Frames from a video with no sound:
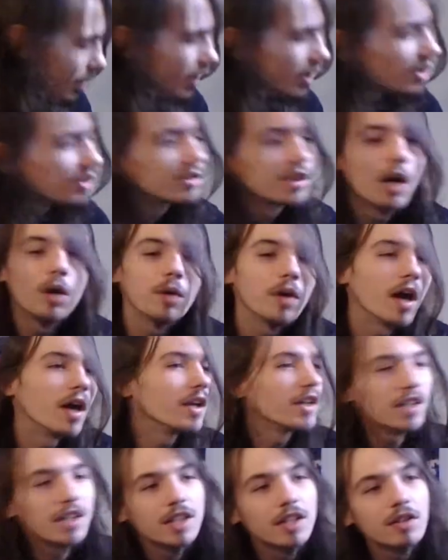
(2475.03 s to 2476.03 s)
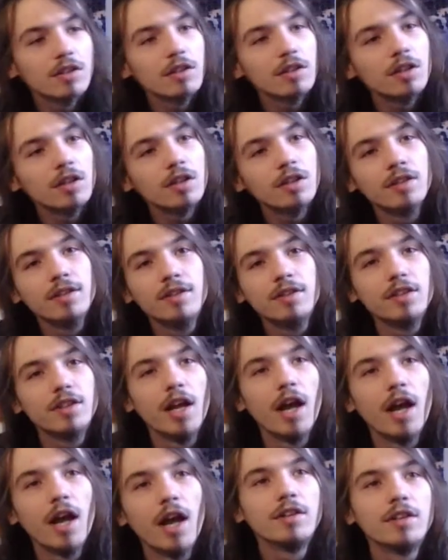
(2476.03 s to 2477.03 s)
Tone on it, either, you
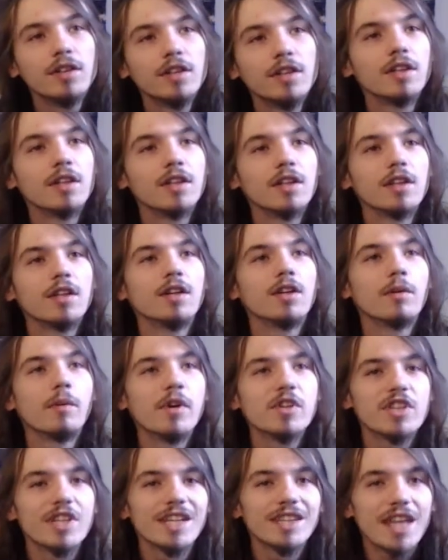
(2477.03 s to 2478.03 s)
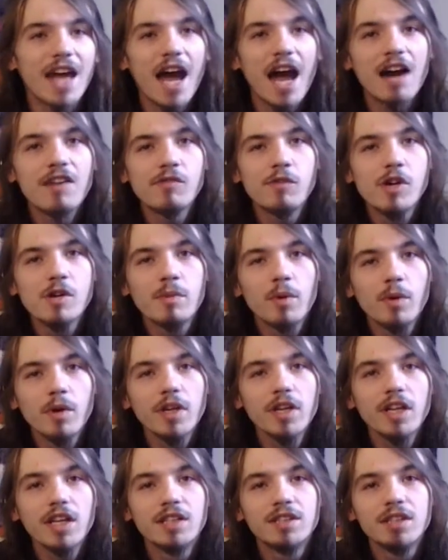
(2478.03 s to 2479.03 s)
know, once you hit that halfway
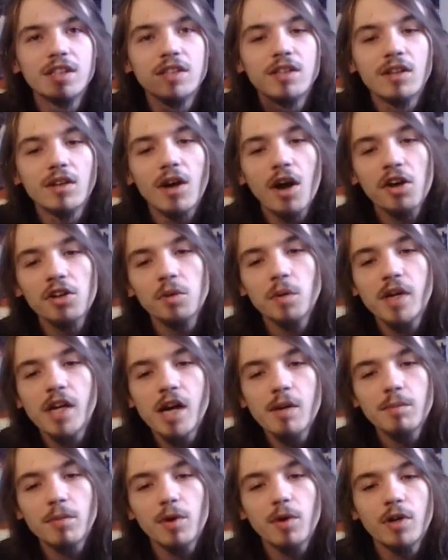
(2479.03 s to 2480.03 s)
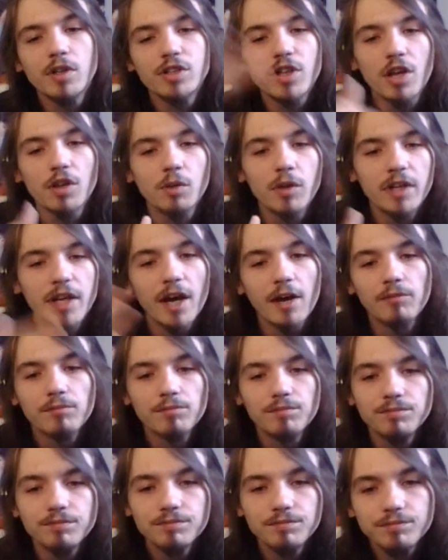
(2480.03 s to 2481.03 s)
point, it's either all the way up or it's all the way down.
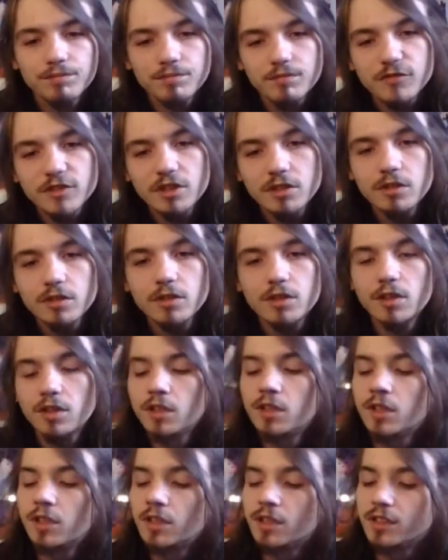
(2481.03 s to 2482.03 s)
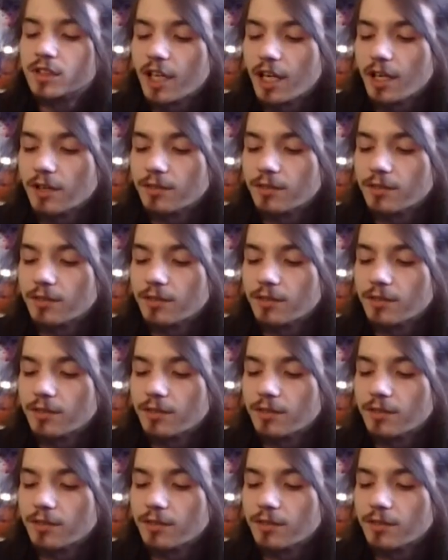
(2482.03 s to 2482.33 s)
So,